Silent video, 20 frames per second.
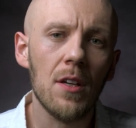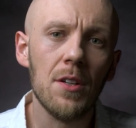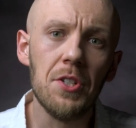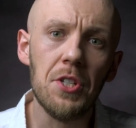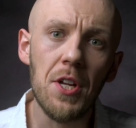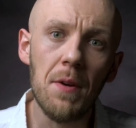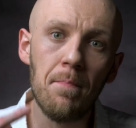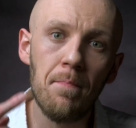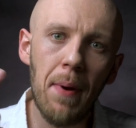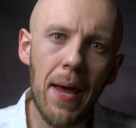
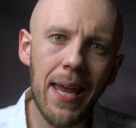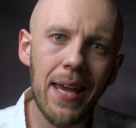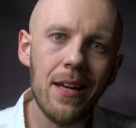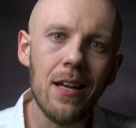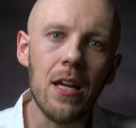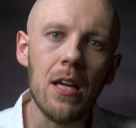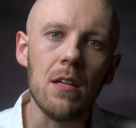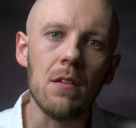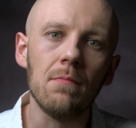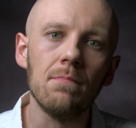
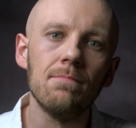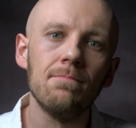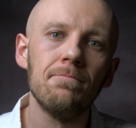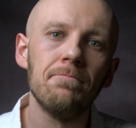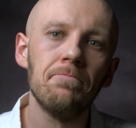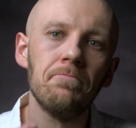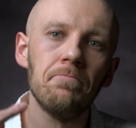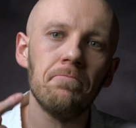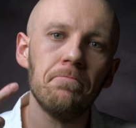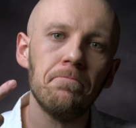debating,
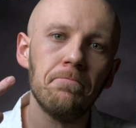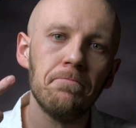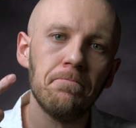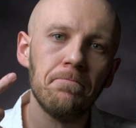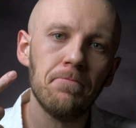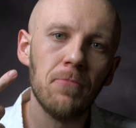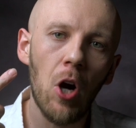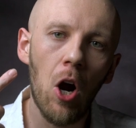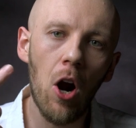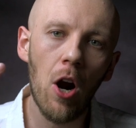
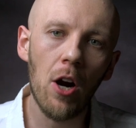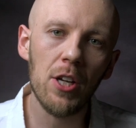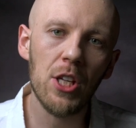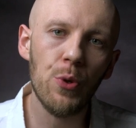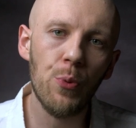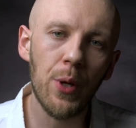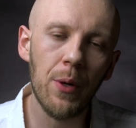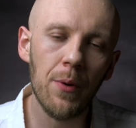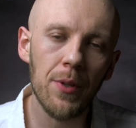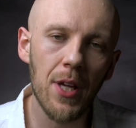
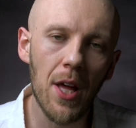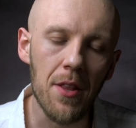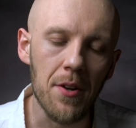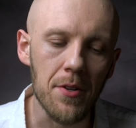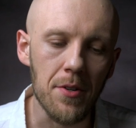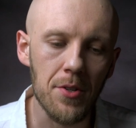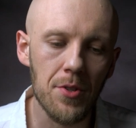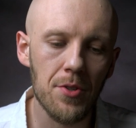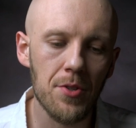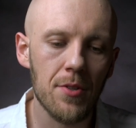arguing with
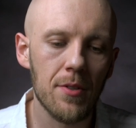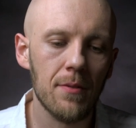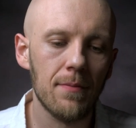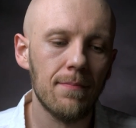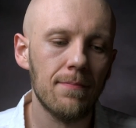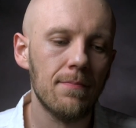others,